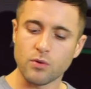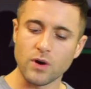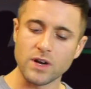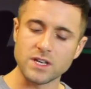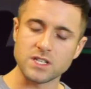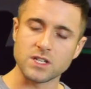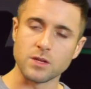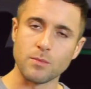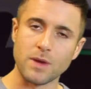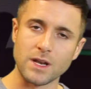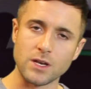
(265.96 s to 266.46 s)

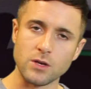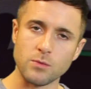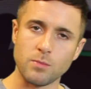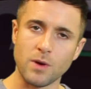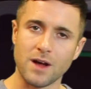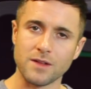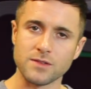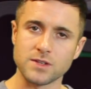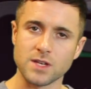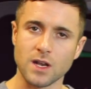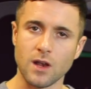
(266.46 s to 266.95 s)
Press the menu
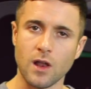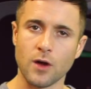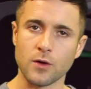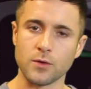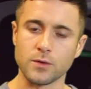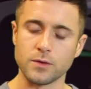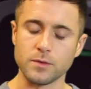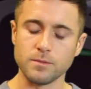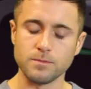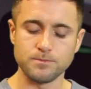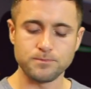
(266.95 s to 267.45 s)
button to
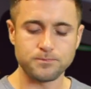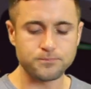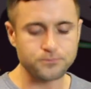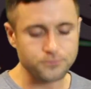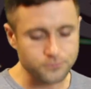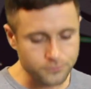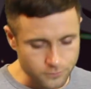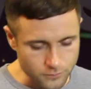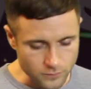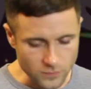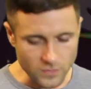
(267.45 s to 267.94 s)
load.
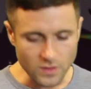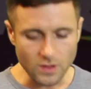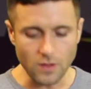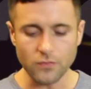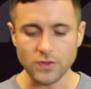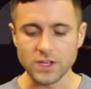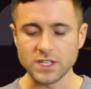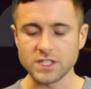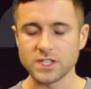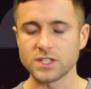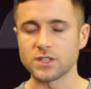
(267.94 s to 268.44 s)

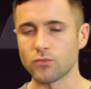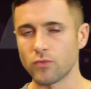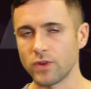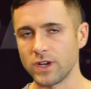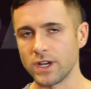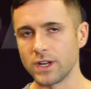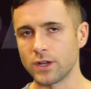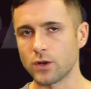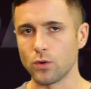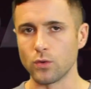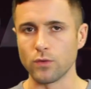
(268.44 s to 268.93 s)
This is a
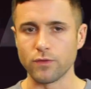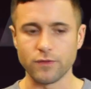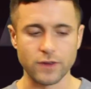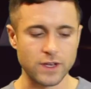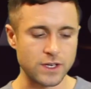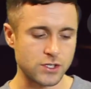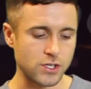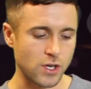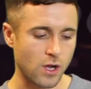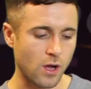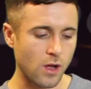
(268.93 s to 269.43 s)
really cool
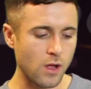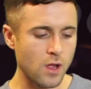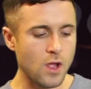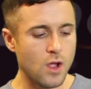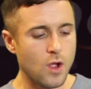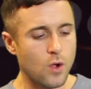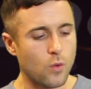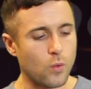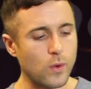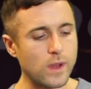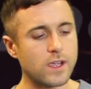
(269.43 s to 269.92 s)
feature.
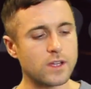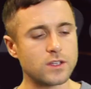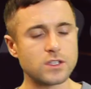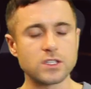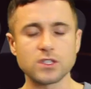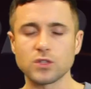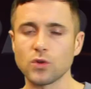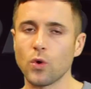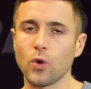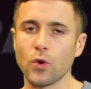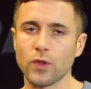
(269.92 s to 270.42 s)
We can
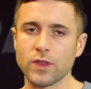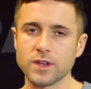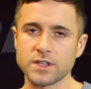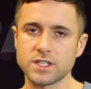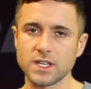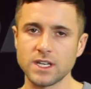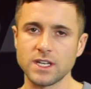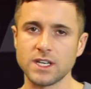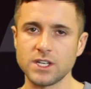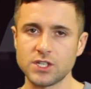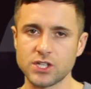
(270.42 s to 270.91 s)
store the
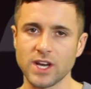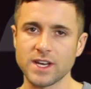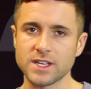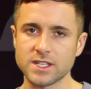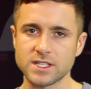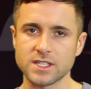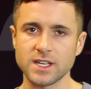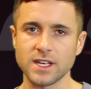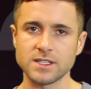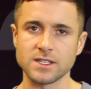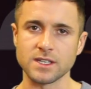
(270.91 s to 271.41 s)
CDJ
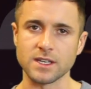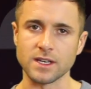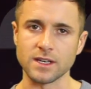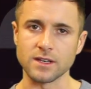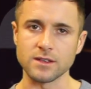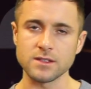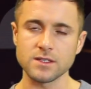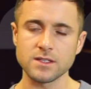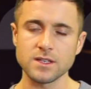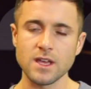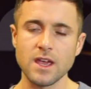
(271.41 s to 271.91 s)

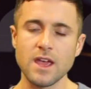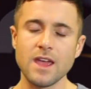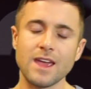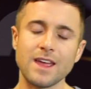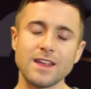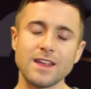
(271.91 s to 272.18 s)
settings